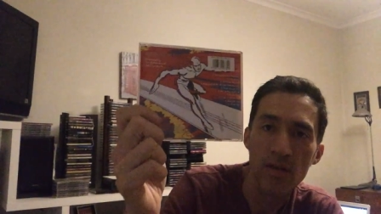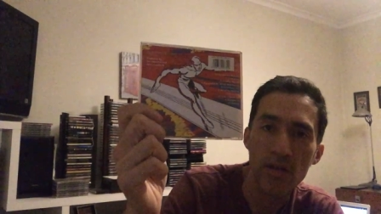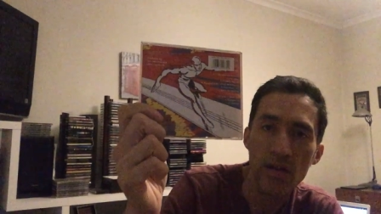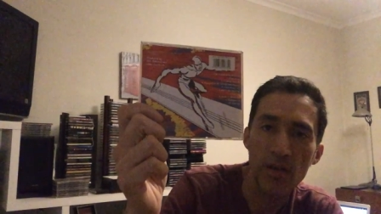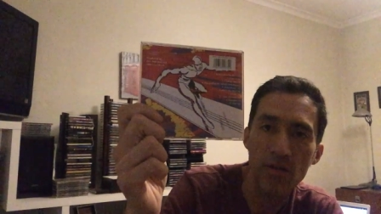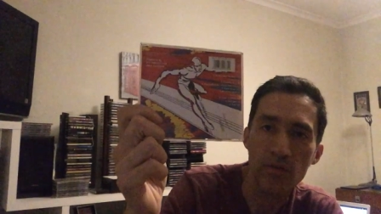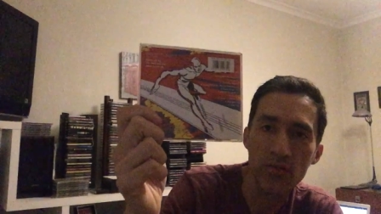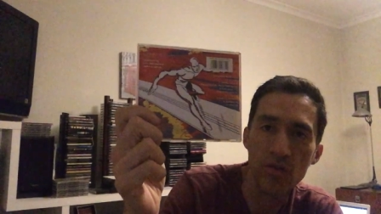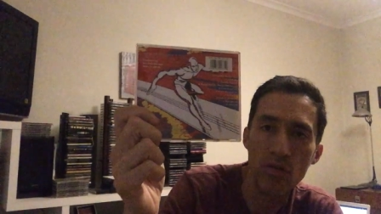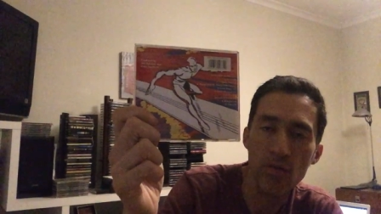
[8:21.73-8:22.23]

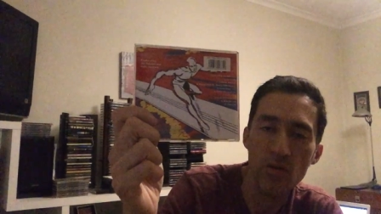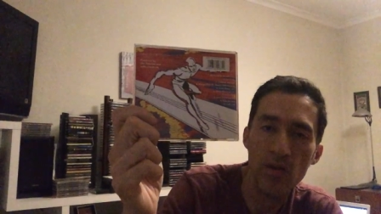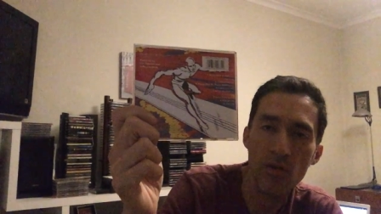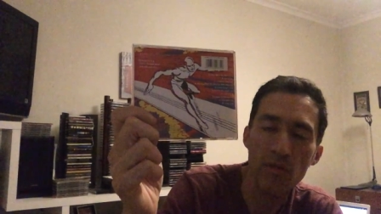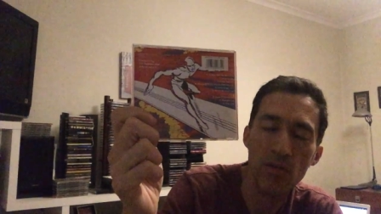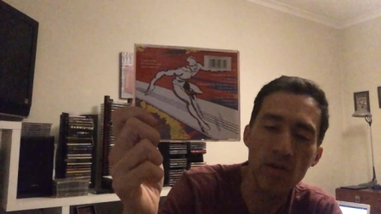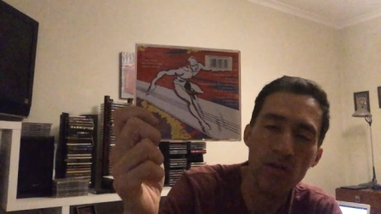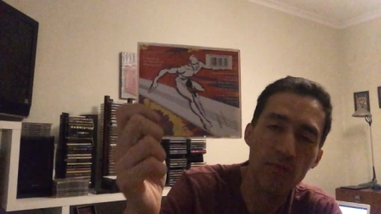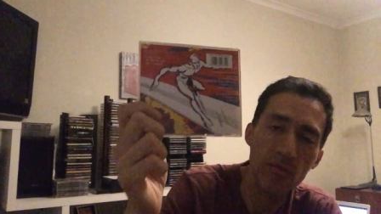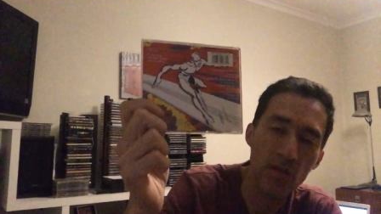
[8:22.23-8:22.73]
And so
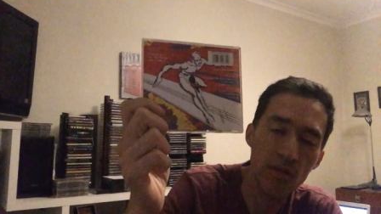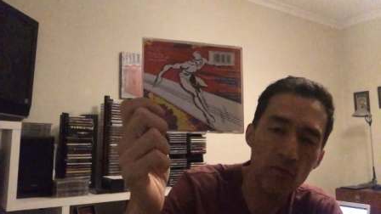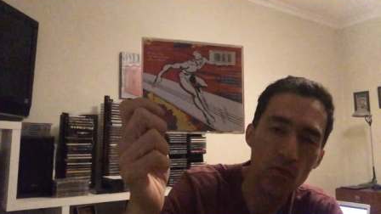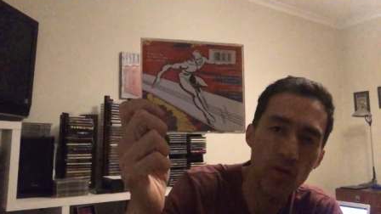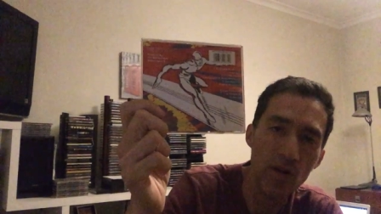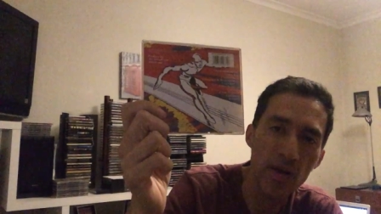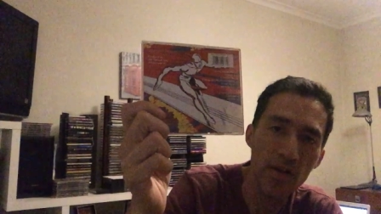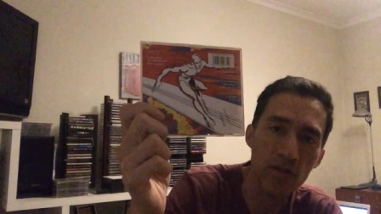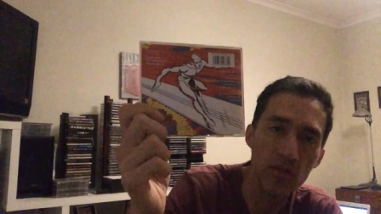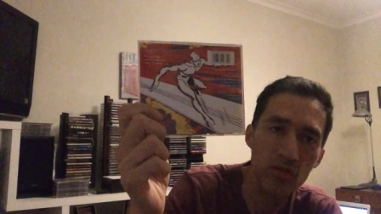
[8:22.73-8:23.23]
if, if you
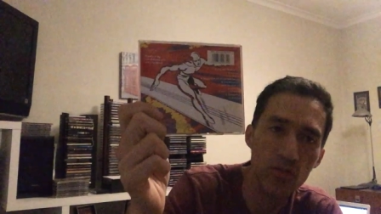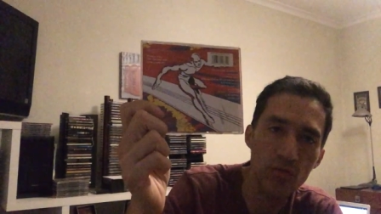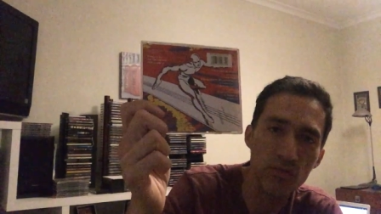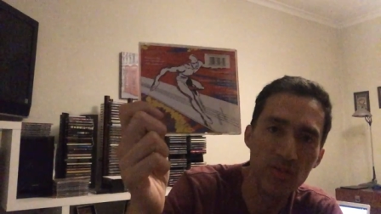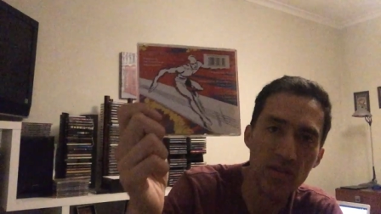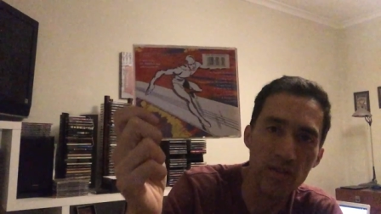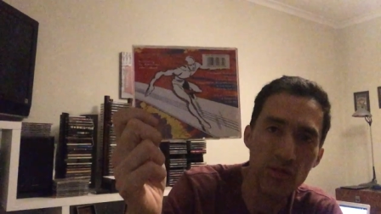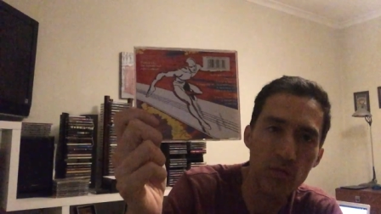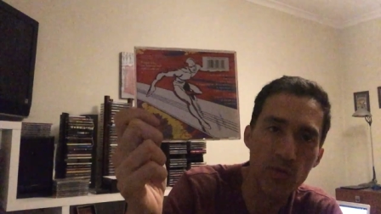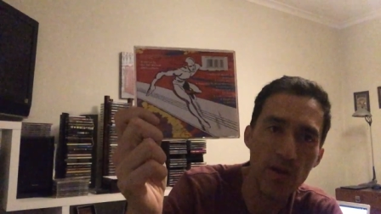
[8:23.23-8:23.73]
like Joe
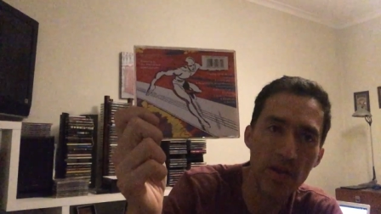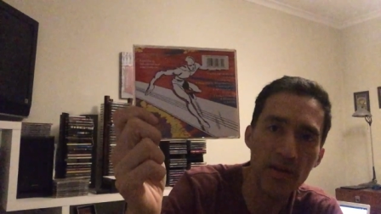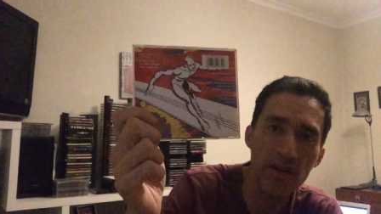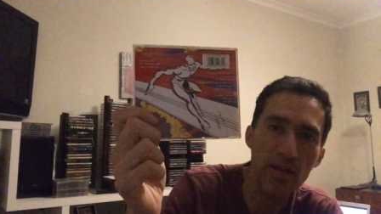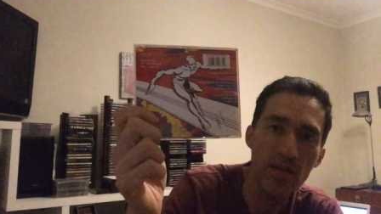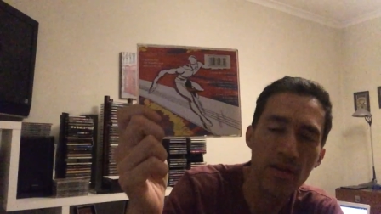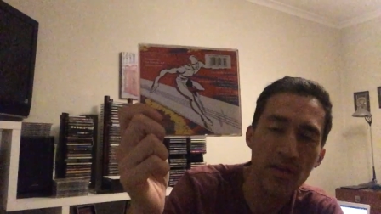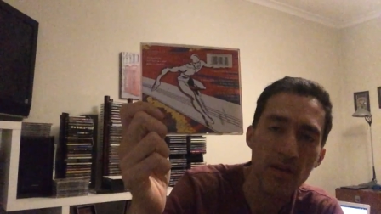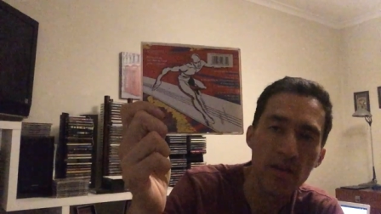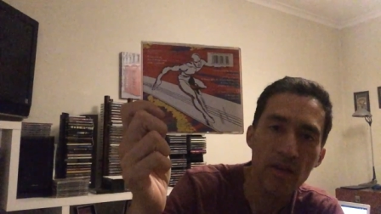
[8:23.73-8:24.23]

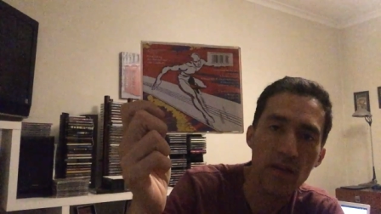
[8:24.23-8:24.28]
Satriani,